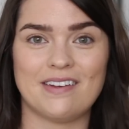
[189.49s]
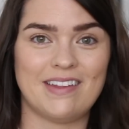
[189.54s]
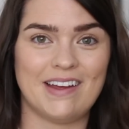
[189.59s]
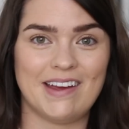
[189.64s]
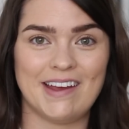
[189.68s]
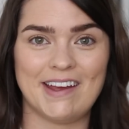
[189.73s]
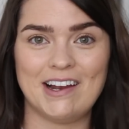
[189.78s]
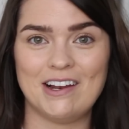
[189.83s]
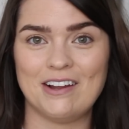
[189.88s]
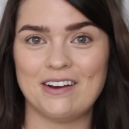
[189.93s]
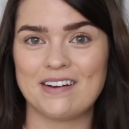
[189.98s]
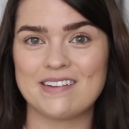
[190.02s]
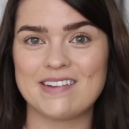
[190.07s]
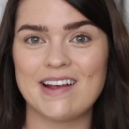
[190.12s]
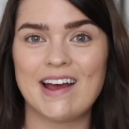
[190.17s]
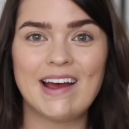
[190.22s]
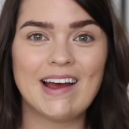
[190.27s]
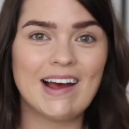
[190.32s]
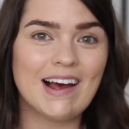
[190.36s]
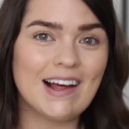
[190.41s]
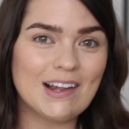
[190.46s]
I think it looks
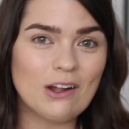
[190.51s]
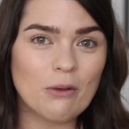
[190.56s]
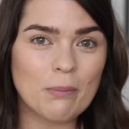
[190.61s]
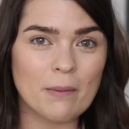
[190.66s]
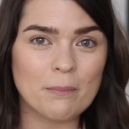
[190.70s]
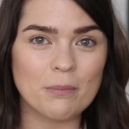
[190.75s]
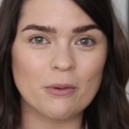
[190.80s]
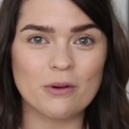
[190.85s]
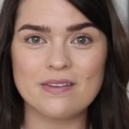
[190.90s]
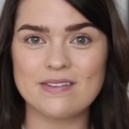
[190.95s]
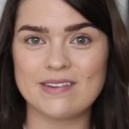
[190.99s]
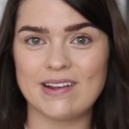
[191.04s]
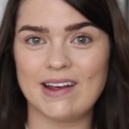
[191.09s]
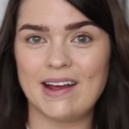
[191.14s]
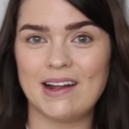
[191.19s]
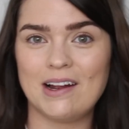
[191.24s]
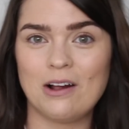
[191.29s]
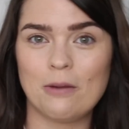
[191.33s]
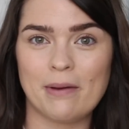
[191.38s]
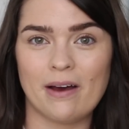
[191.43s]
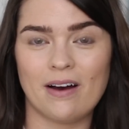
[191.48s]
a little bit bronzy,
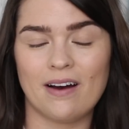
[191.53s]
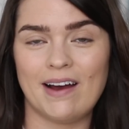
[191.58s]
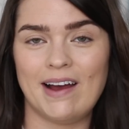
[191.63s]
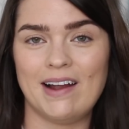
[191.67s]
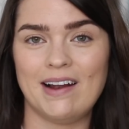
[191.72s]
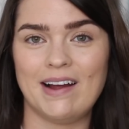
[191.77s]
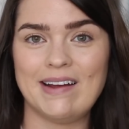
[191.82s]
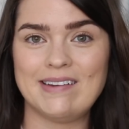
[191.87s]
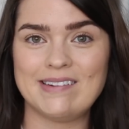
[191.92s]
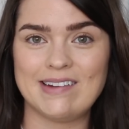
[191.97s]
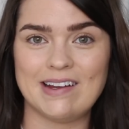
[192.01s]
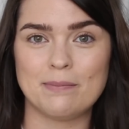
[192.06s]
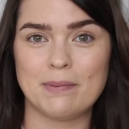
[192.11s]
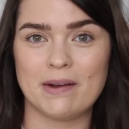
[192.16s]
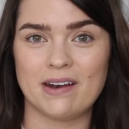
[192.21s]
a little bit highlighted,